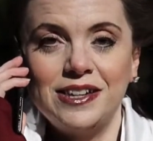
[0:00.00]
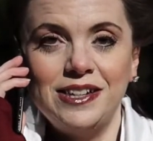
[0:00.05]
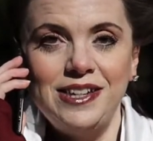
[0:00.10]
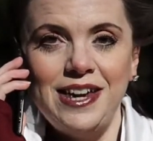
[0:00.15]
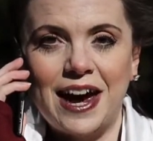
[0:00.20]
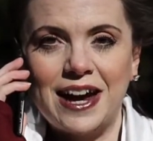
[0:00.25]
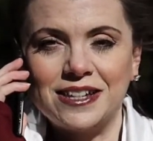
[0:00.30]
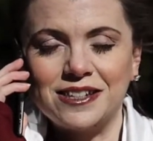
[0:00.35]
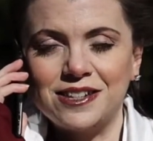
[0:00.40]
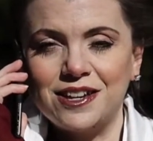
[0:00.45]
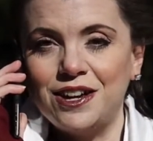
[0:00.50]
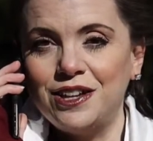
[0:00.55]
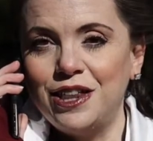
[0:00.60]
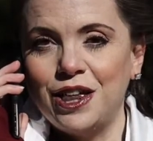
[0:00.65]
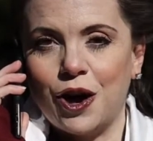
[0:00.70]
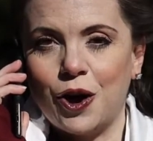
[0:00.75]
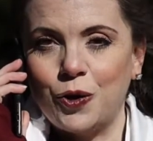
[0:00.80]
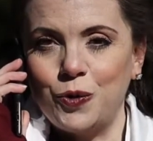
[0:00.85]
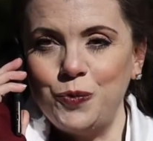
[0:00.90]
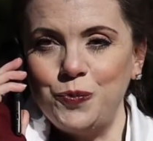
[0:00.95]
Yes,
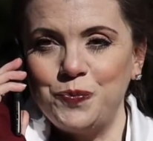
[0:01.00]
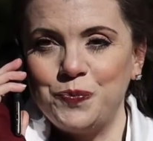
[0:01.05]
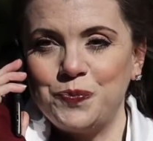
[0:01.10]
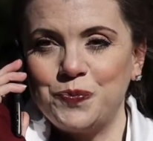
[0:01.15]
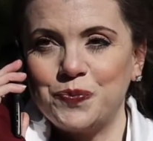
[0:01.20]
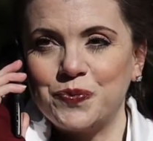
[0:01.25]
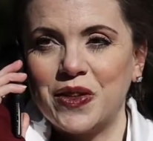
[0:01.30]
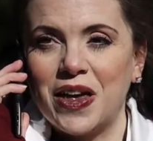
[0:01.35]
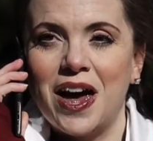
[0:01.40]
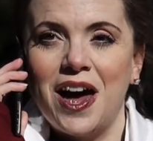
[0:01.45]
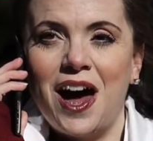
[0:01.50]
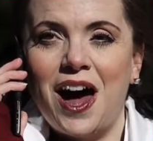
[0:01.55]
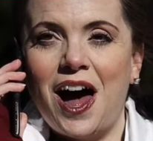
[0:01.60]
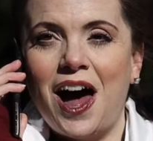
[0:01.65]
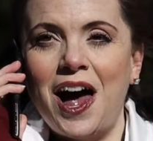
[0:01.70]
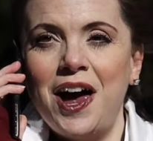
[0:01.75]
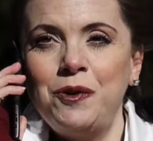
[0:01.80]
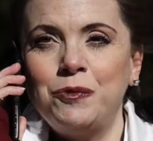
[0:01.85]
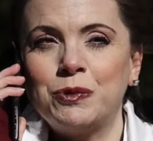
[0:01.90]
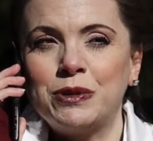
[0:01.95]
hello.
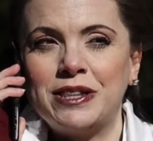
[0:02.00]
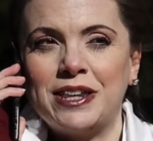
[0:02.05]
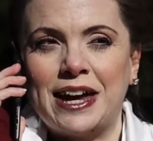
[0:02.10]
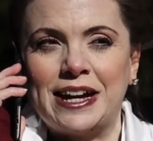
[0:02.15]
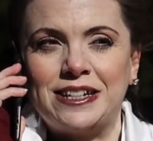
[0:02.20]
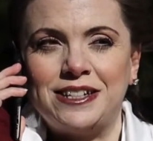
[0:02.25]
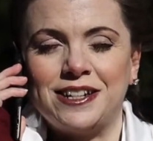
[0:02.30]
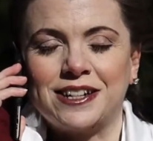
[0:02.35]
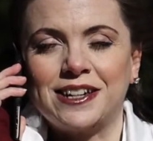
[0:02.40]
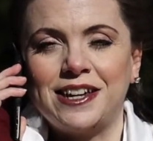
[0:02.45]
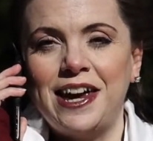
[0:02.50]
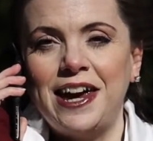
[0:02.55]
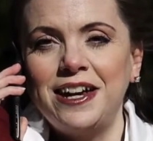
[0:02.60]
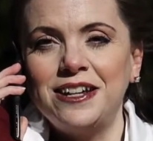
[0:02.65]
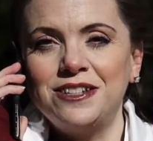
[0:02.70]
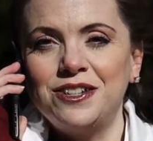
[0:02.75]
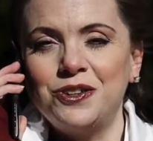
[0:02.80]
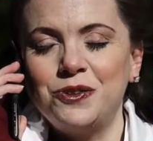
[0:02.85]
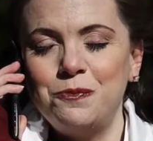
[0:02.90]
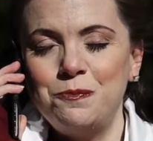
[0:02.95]
I would like to
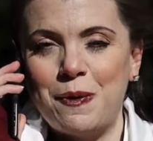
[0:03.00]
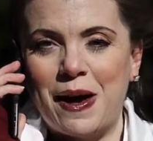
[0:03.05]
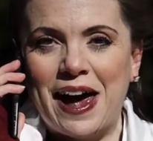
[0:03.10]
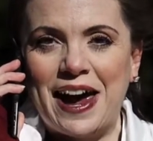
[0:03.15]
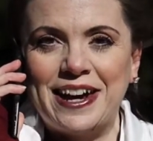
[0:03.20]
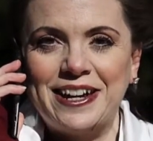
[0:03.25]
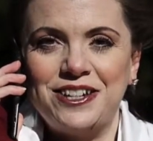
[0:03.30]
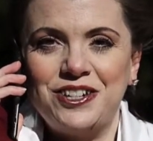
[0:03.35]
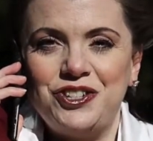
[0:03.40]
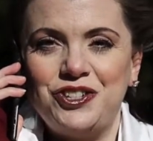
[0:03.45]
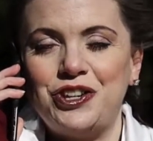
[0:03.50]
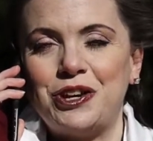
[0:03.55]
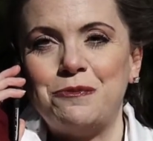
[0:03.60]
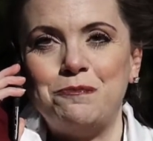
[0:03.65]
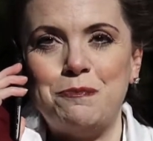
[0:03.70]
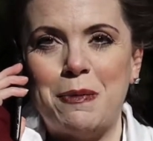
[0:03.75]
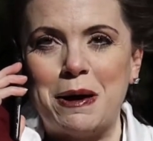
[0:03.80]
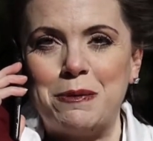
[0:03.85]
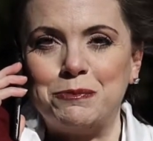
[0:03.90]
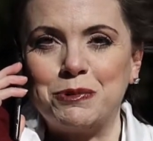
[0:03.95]
cancel my
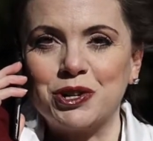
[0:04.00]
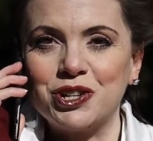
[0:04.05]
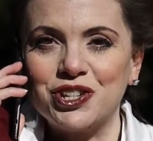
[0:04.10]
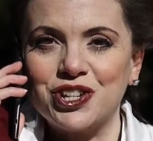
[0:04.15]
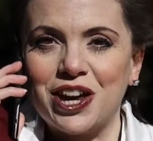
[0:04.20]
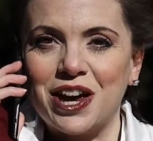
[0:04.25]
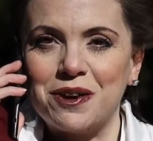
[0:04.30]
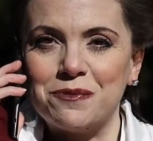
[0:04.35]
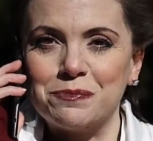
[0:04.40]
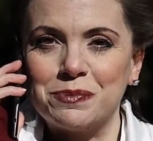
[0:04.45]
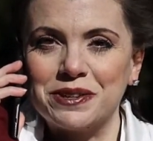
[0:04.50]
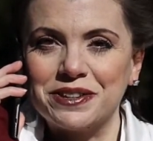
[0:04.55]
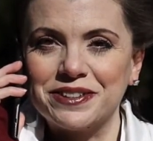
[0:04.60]
gym membership.